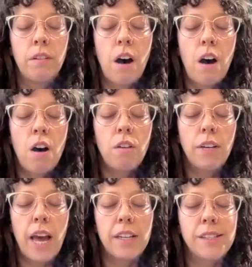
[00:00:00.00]

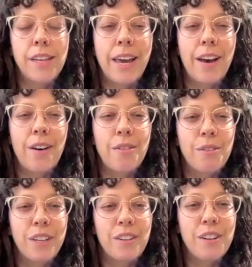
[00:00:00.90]
Long exhale
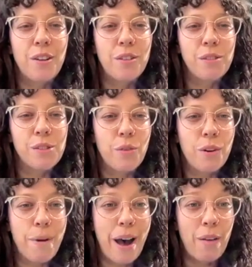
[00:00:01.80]
through your nose
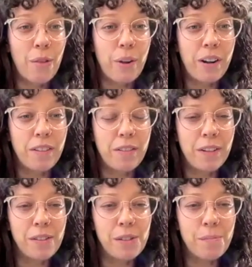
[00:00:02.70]
or mouth, whatever
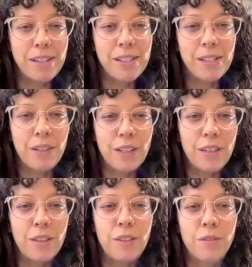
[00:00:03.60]
feels best for
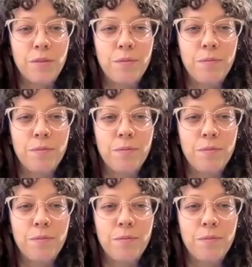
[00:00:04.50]
you.